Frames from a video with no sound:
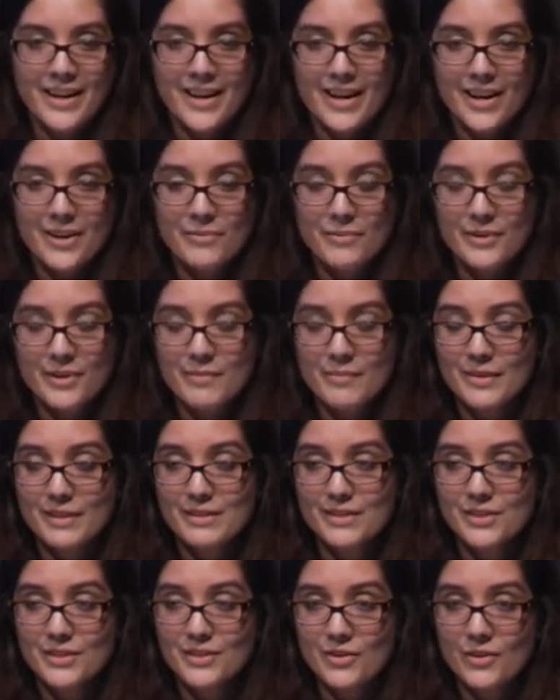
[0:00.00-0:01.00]
and would have been
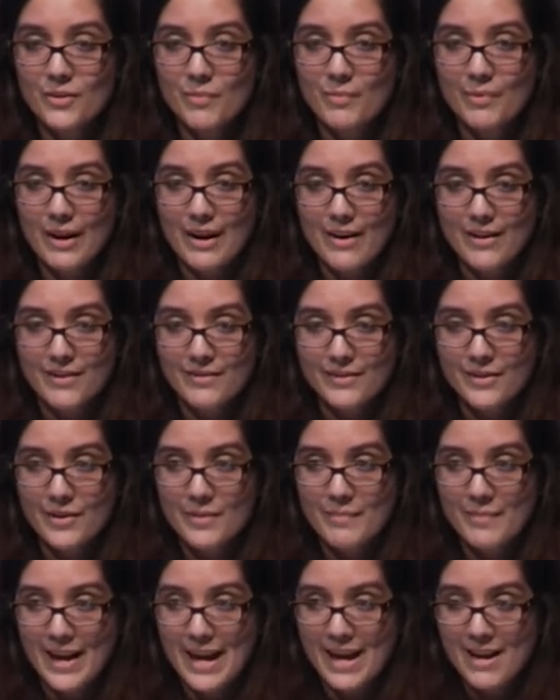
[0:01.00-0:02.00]
so proud of her
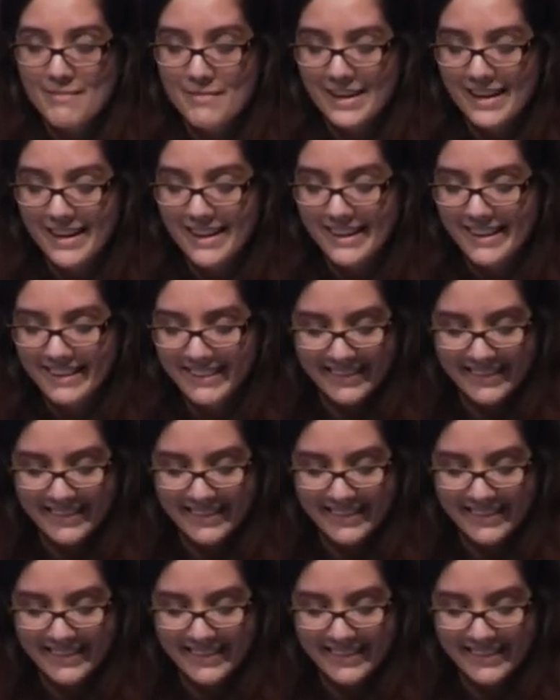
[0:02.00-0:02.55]
baby.